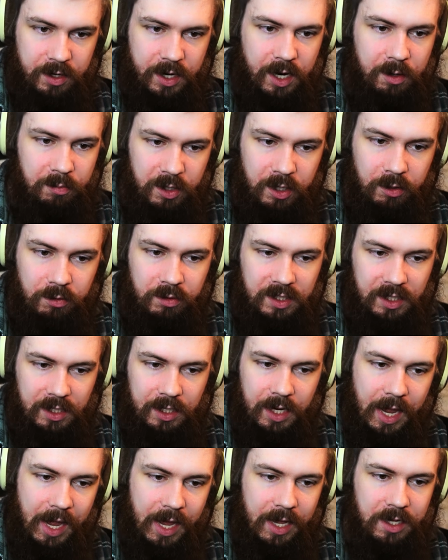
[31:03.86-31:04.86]
that I'm using
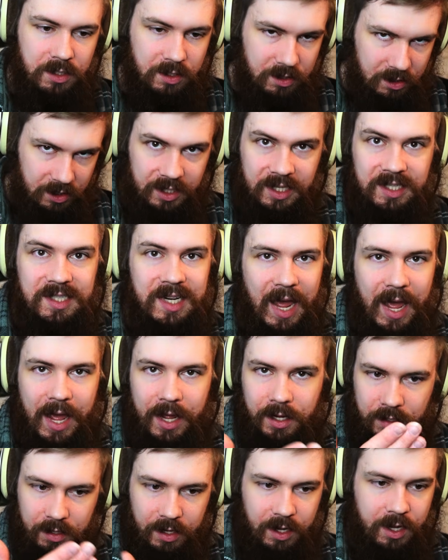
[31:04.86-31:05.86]
has an
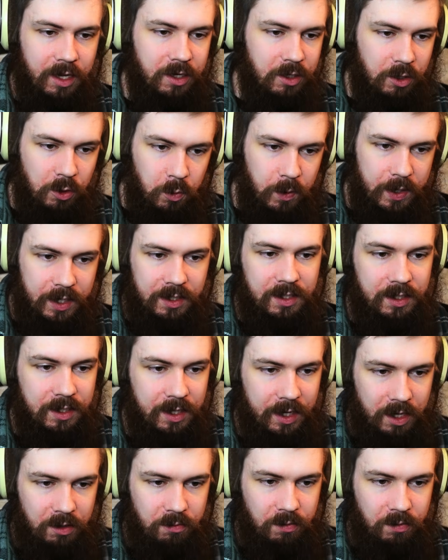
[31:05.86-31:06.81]
attack and a quick decay